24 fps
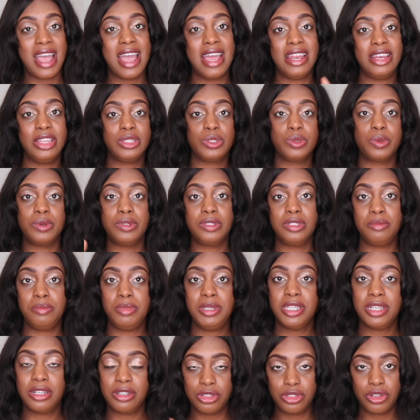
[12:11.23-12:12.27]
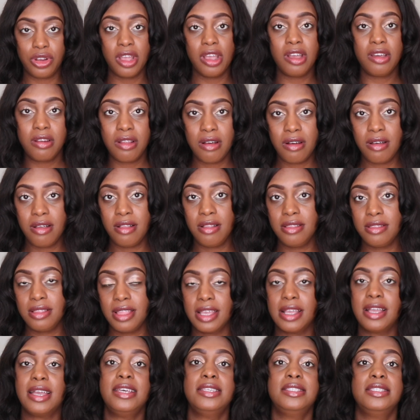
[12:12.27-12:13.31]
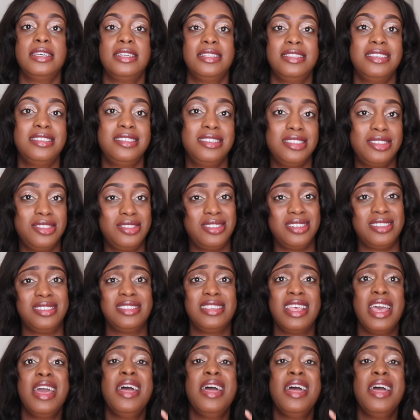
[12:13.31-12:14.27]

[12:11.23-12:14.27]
and it's going to be a try on haul. Like I said, this is just